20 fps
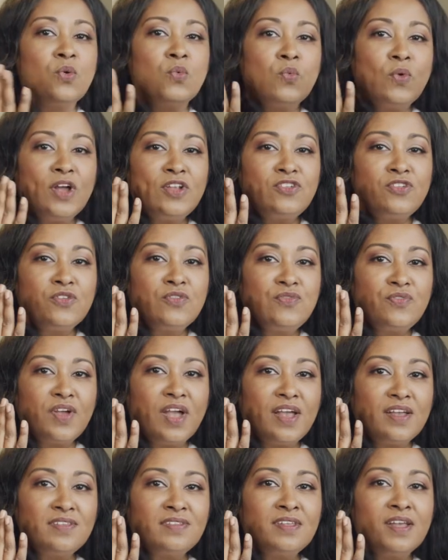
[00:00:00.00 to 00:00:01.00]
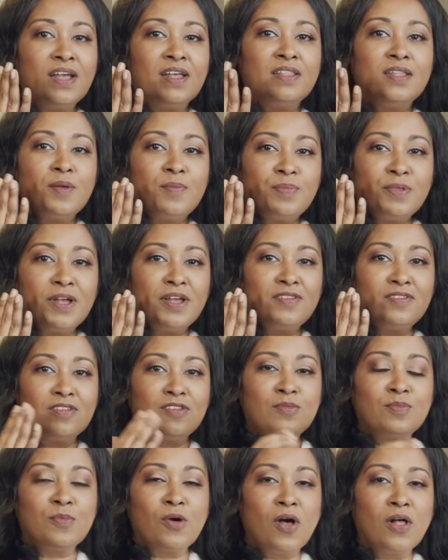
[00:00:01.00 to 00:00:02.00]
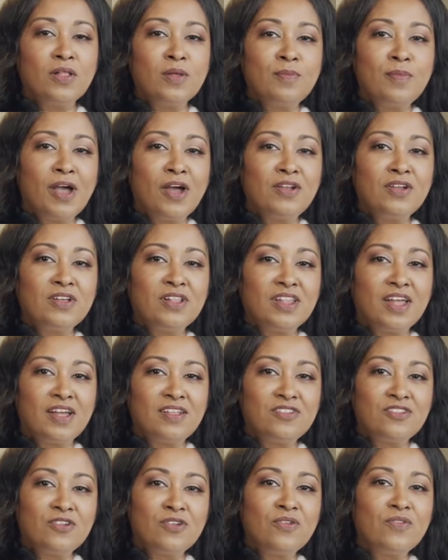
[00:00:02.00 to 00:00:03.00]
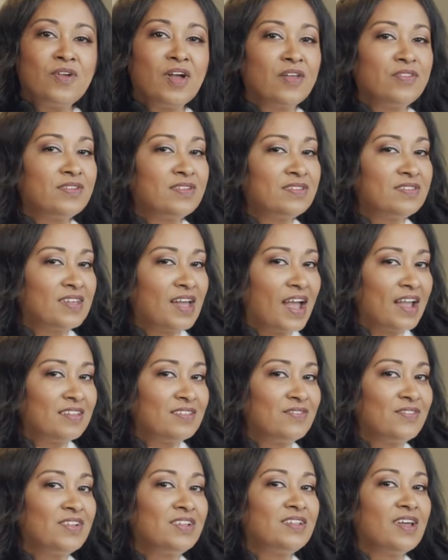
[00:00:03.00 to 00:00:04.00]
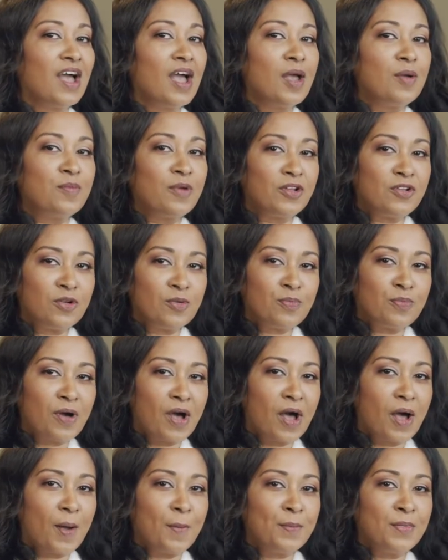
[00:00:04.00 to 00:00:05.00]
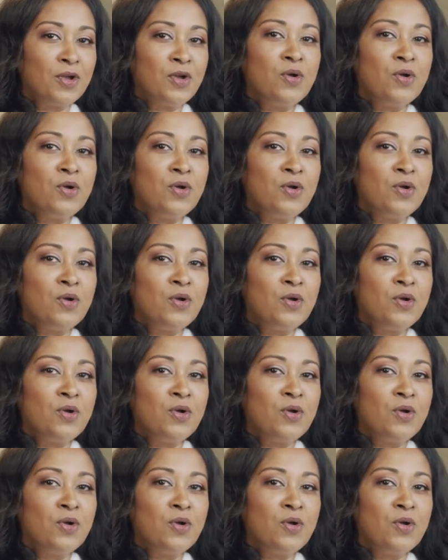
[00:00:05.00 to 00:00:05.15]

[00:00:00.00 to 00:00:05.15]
Wet your face, then place a small amount of cleanser around the size of a dime on your palm.